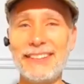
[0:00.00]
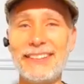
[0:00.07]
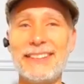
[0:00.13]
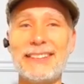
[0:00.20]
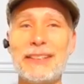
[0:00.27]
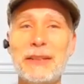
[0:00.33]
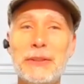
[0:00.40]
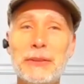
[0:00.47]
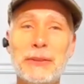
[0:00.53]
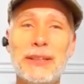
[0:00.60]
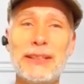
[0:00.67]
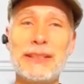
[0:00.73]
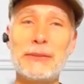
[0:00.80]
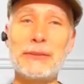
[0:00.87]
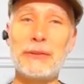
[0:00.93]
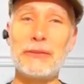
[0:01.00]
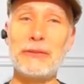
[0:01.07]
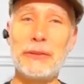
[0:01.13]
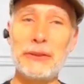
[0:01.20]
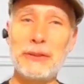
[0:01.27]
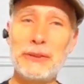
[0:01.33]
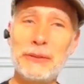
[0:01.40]
So I just
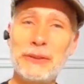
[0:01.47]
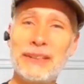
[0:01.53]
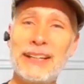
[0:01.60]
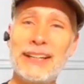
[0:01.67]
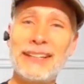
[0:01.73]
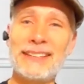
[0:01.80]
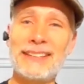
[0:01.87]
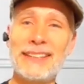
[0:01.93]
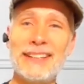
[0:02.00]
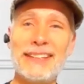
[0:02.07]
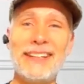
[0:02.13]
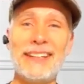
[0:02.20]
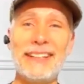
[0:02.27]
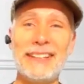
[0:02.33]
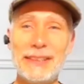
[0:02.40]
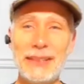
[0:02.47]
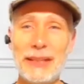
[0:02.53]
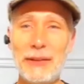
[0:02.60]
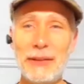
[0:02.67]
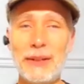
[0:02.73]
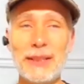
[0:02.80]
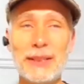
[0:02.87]
refer to it as the
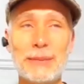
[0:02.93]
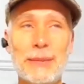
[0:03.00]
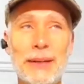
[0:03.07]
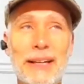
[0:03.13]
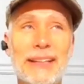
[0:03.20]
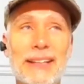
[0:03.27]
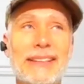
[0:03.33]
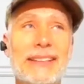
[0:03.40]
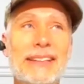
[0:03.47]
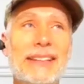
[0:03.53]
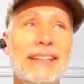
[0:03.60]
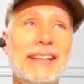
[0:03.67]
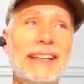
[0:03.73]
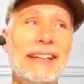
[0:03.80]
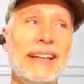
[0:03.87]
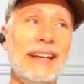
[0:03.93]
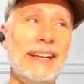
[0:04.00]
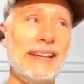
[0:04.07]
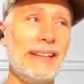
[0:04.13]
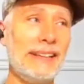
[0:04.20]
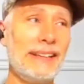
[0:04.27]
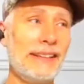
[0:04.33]
Shamrock Spot,
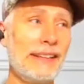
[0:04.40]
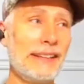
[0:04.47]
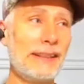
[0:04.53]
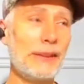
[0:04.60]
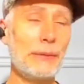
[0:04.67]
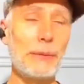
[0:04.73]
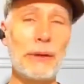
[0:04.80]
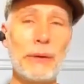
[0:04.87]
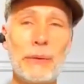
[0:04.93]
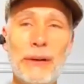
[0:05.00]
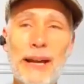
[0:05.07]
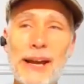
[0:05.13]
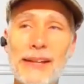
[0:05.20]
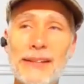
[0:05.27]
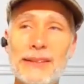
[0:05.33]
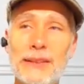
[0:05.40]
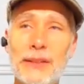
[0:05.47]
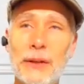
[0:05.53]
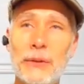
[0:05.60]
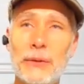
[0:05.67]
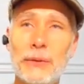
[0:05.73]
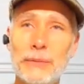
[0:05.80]
and this is where we're at.
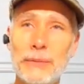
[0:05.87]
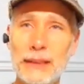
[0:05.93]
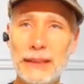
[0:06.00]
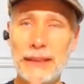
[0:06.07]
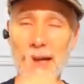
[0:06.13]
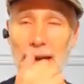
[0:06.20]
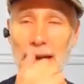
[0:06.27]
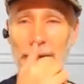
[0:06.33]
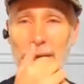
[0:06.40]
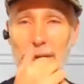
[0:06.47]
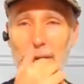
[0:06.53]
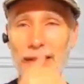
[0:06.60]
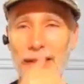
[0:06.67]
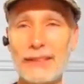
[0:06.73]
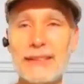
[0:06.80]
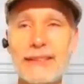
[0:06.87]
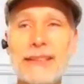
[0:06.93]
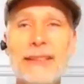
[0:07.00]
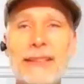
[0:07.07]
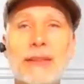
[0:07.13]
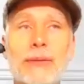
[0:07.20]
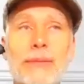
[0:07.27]
So I've even
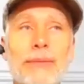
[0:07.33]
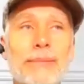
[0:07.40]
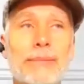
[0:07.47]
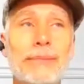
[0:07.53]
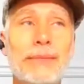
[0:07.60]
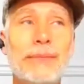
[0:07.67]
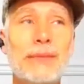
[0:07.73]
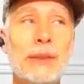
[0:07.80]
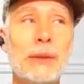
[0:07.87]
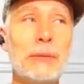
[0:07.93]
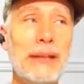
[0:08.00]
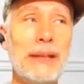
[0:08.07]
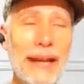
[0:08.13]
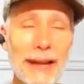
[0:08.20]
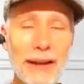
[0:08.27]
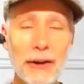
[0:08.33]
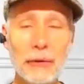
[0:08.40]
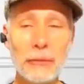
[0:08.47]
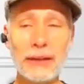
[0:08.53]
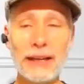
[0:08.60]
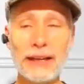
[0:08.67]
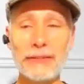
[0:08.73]
extended. So now
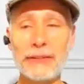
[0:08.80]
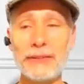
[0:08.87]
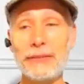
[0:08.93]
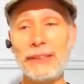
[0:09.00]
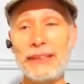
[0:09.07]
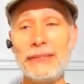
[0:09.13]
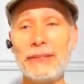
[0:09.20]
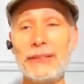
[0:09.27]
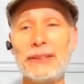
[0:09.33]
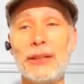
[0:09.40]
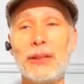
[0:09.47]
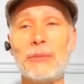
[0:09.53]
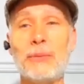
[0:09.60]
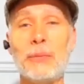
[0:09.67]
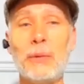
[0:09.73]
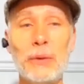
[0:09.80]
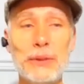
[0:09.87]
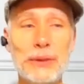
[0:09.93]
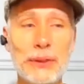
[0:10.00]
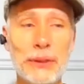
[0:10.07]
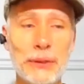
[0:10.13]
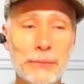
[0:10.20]
what I've even done more
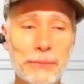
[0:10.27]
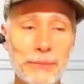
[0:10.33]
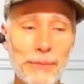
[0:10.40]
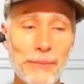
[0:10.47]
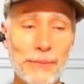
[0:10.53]
so